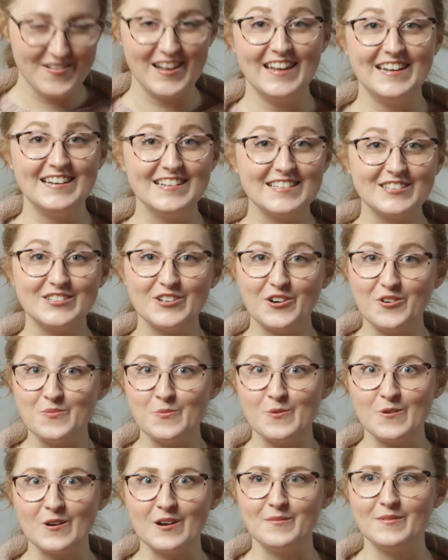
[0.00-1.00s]
It is so
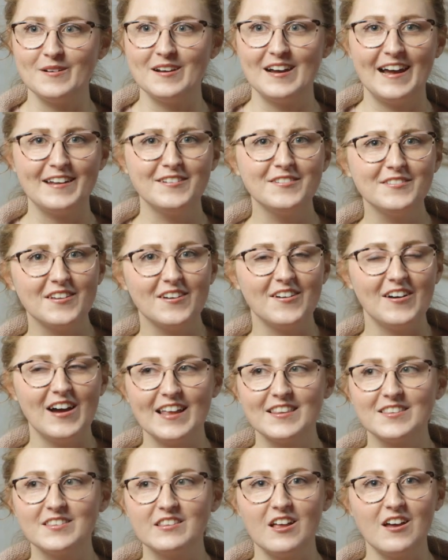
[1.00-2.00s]
warm. I don't know.
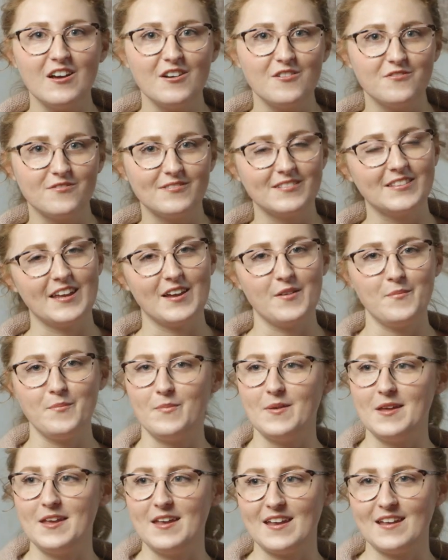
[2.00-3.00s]
I love like a
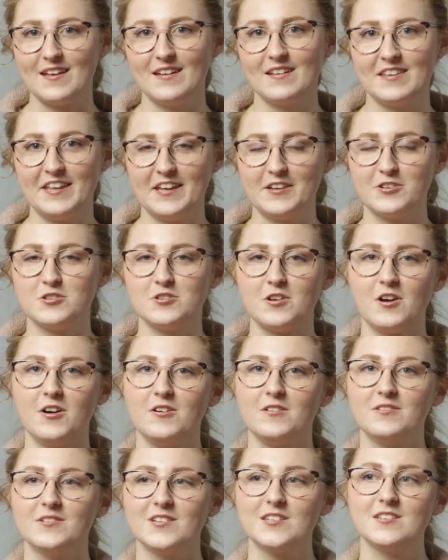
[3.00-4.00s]
big like
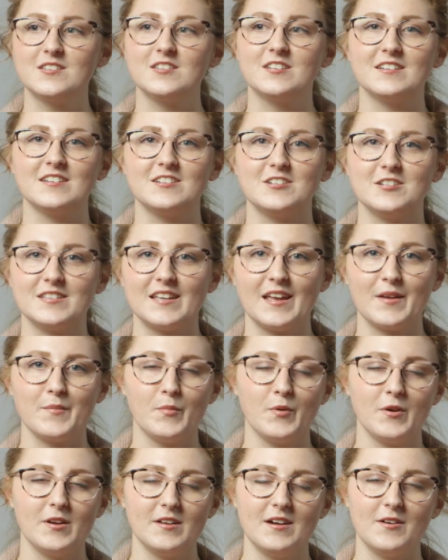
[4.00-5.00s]
shawl to just like
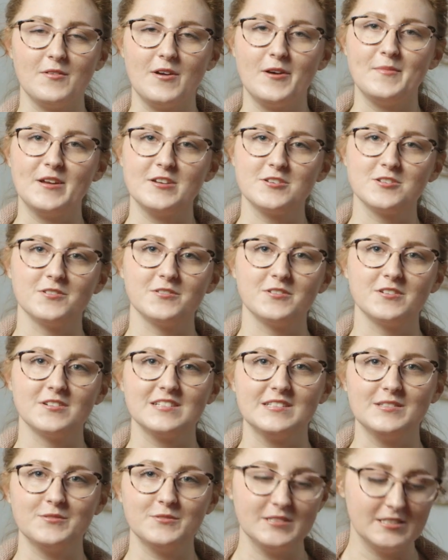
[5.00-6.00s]
put around my
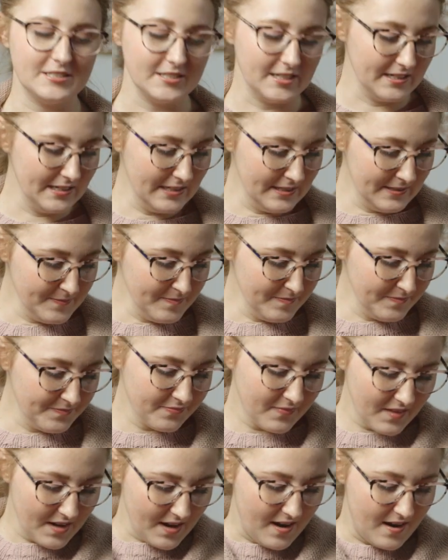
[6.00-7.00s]
shoulders in the winter.
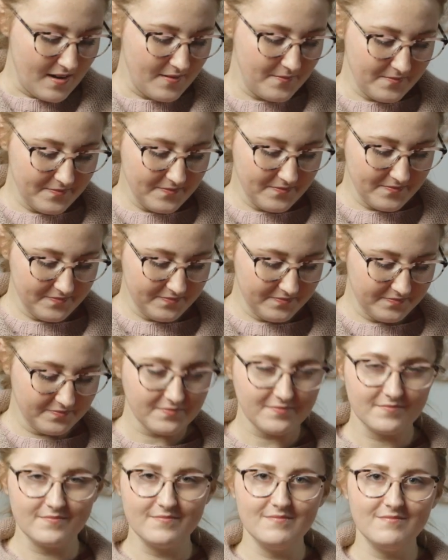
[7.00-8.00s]

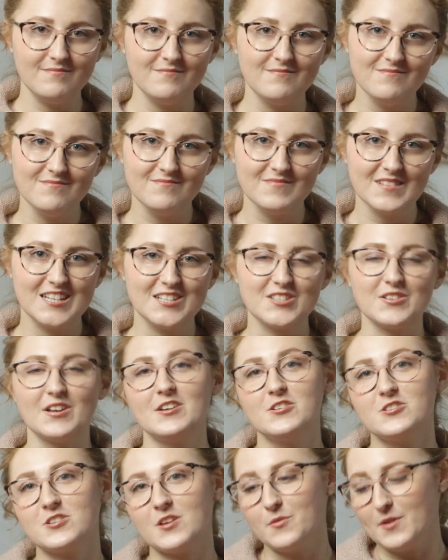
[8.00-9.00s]
So I
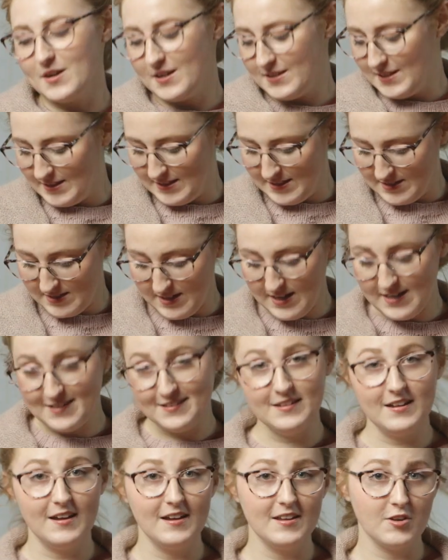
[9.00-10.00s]
usually wear it like this.
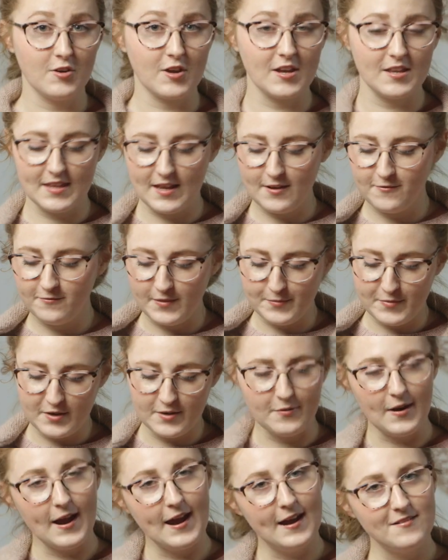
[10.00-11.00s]
And you can like flip it
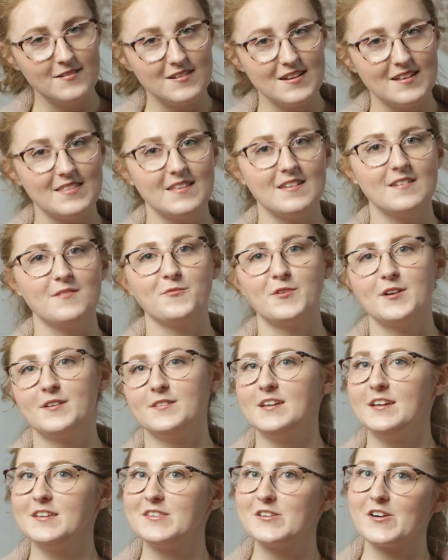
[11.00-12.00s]
around and then wear
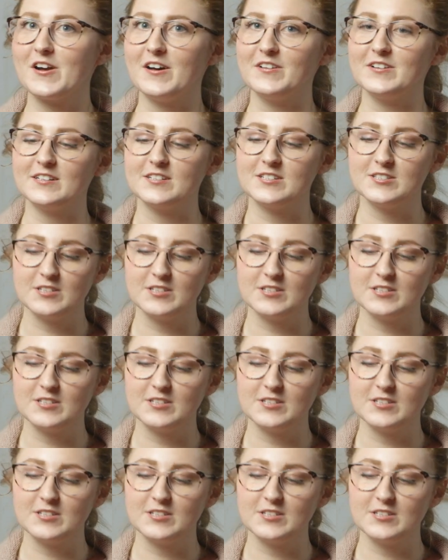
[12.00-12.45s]
the other color.